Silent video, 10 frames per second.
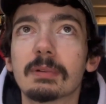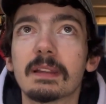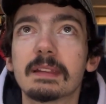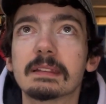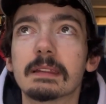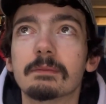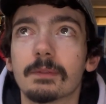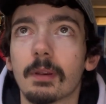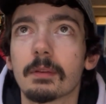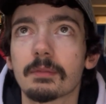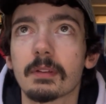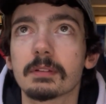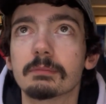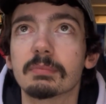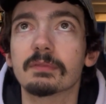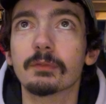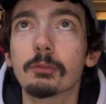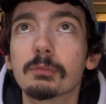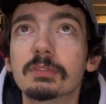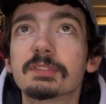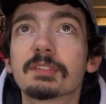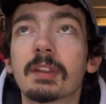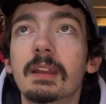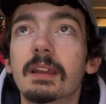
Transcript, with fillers: I think they're very very good performers.